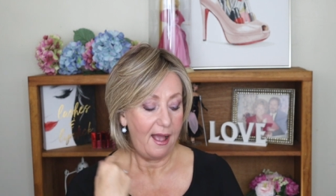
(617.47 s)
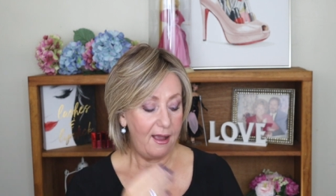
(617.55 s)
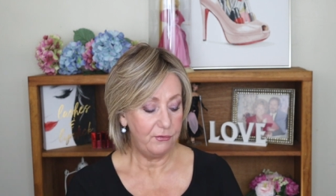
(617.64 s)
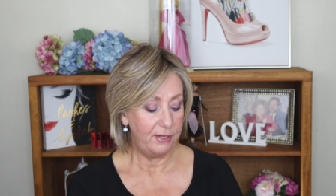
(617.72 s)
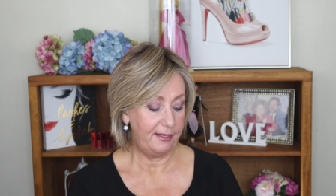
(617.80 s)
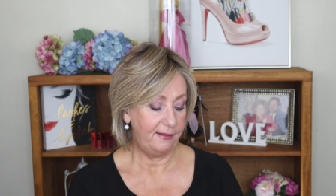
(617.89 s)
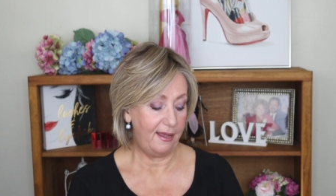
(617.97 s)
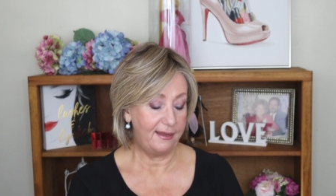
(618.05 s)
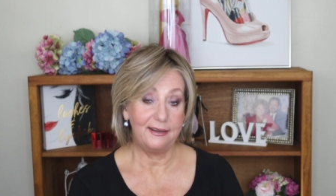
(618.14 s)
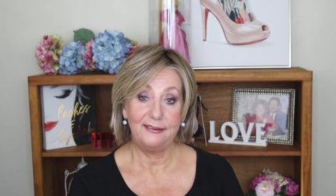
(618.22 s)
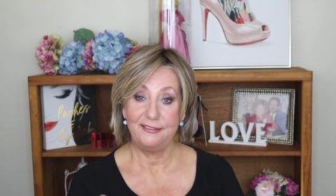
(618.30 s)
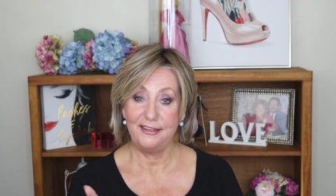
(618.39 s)
I really
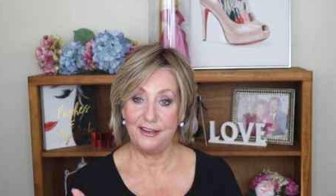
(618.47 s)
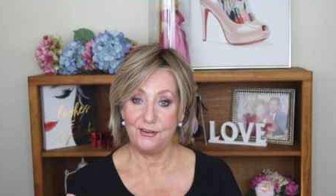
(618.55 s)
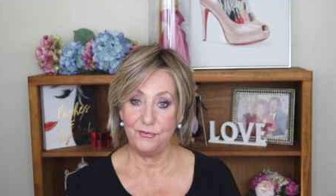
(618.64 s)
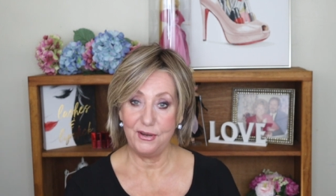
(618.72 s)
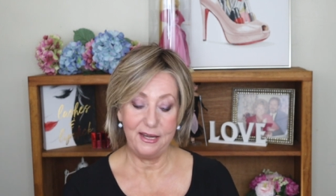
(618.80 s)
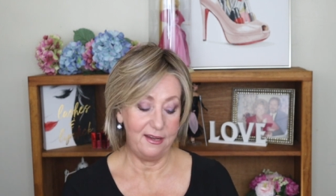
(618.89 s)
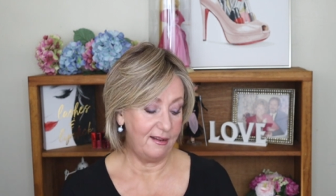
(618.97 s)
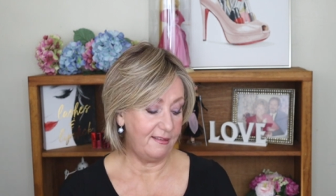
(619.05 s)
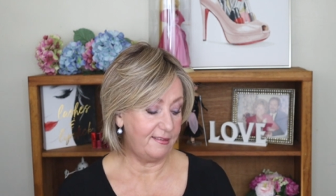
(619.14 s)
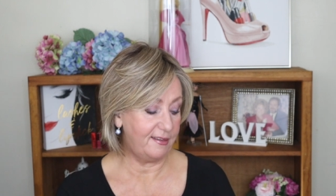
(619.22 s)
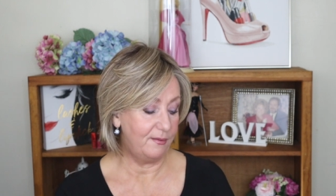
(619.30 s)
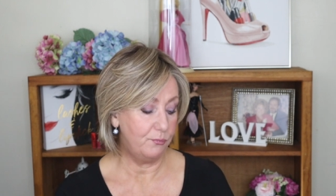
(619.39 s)
like it. The
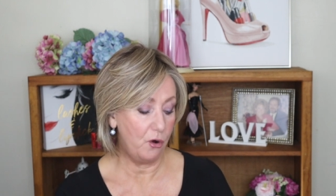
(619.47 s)
ingredients,